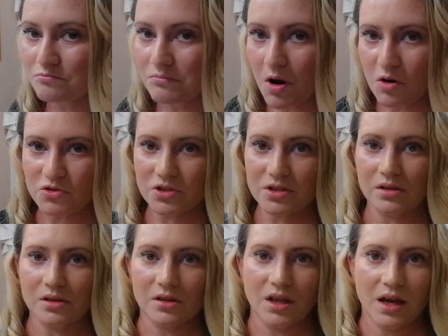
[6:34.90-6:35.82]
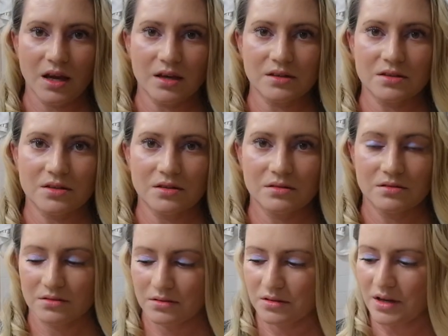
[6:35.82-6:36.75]
mostly liked
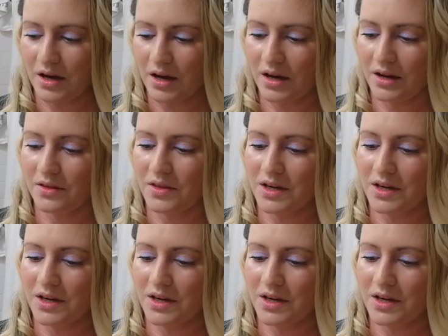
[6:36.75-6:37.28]
uh,